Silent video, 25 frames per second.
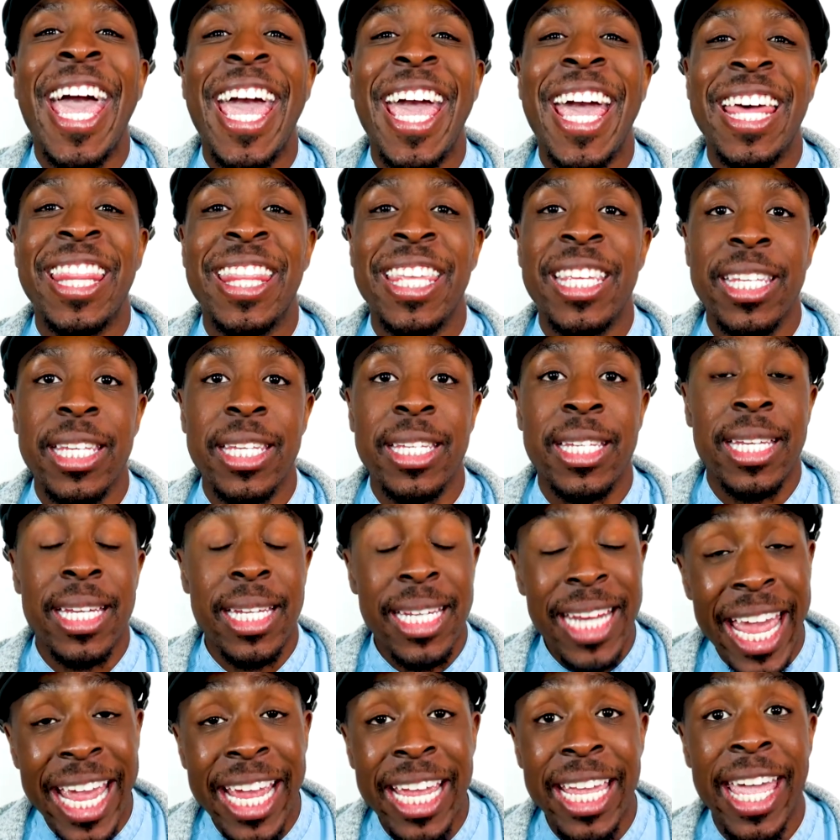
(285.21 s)
And this is to
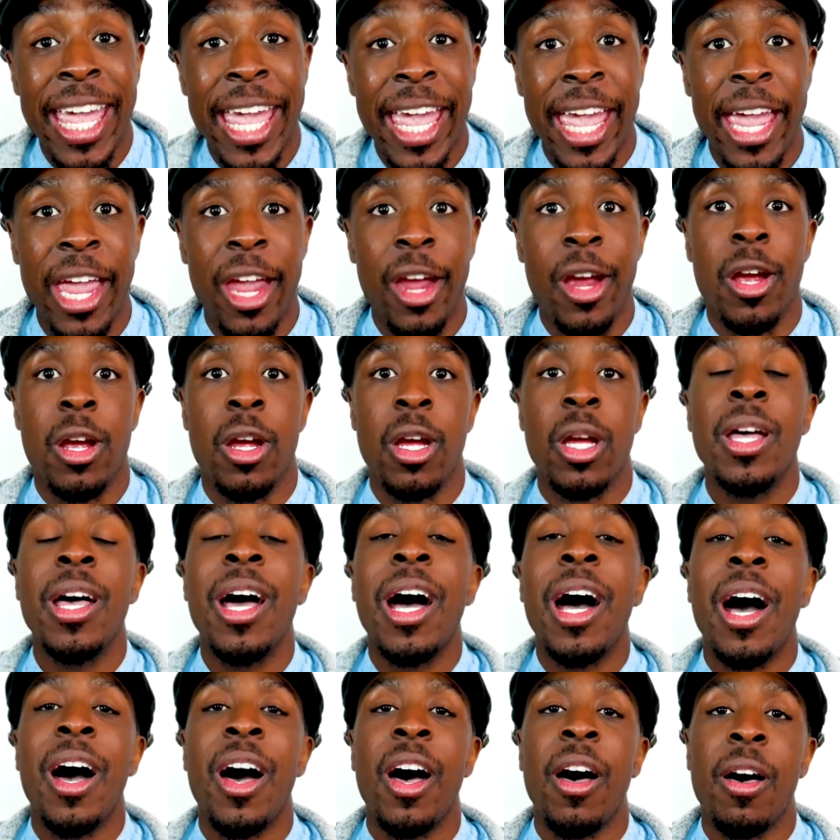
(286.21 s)
take care
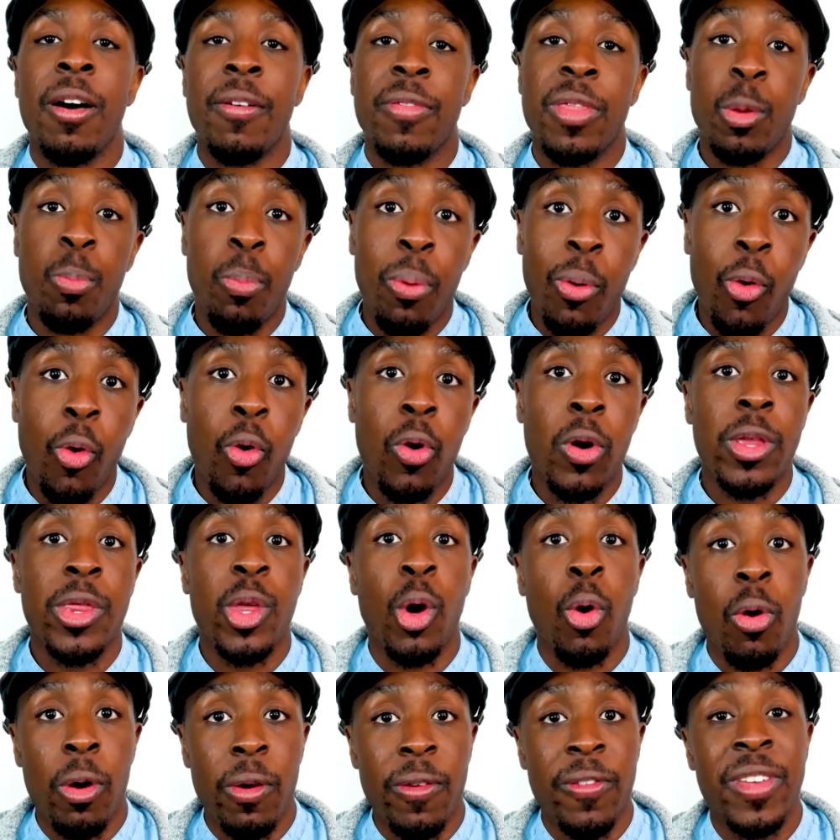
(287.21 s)
of the poor,
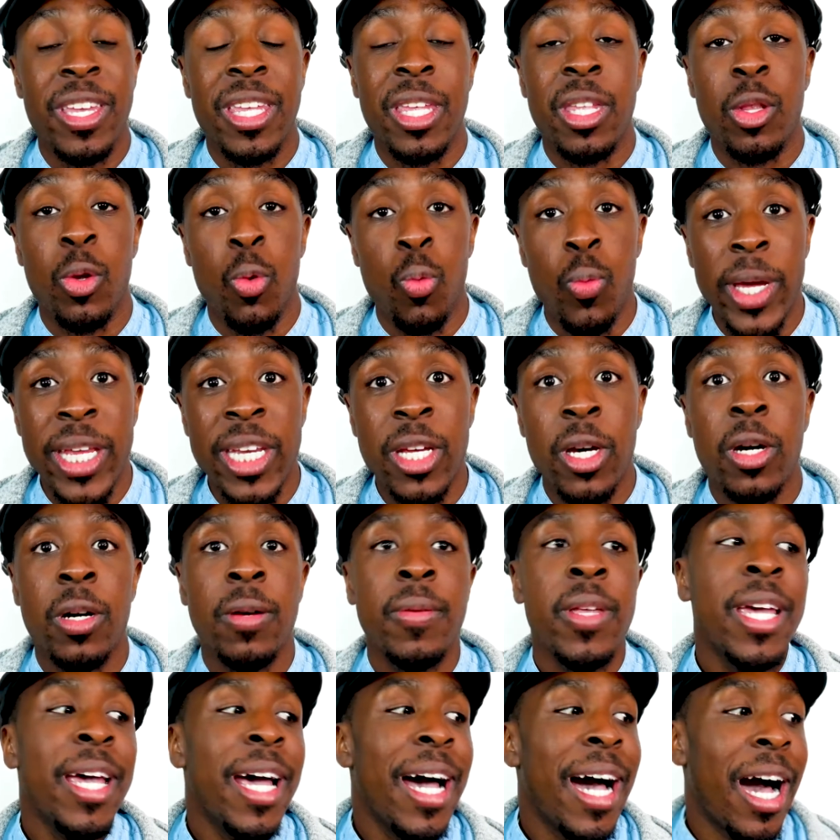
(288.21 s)
the orphan, and the widow,